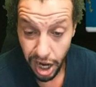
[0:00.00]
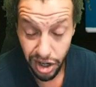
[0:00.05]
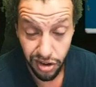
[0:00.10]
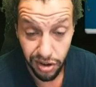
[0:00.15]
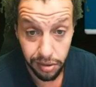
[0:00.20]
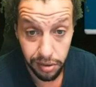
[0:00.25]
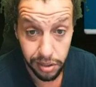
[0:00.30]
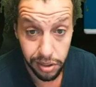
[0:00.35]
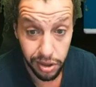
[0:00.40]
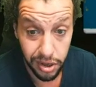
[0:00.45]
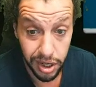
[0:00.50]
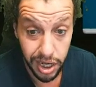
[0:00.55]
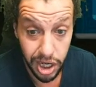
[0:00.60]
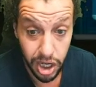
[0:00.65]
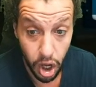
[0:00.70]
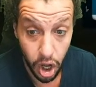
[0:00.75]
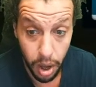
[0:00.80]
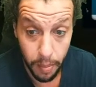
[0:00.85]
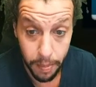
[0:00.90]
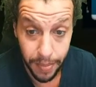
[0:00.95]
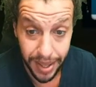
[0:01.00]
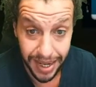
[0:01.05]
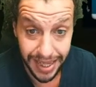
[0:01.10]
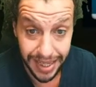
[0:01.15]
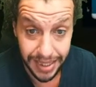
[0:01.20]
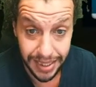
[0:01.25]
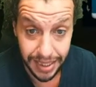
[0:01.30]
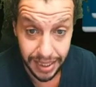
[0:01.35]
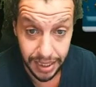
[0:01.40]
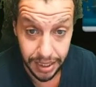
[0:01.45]
139
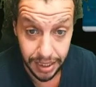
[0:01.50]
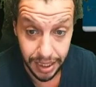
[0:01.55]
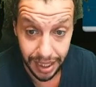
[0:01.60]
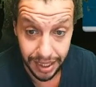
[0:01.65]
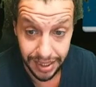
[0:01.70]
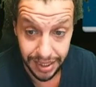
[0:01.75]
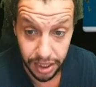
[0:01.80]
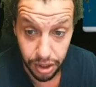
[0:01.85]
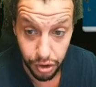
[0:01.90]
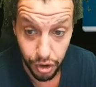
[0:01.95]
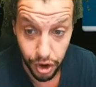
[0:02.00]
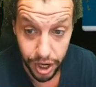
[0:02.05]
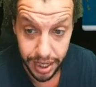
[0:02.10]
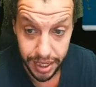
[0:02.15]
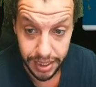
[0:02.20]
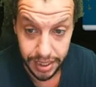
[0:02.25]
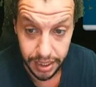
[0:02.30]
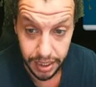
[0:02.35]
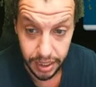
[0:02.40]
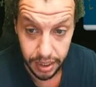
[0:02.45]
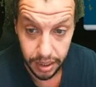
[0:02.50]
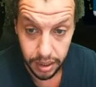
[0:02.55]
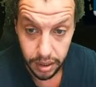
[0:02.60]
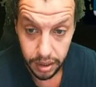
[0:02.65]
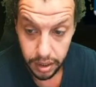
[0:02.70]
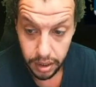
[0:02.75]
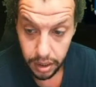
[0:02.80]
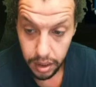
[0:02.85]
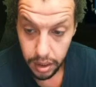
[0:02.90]
million Dude, That's crazy.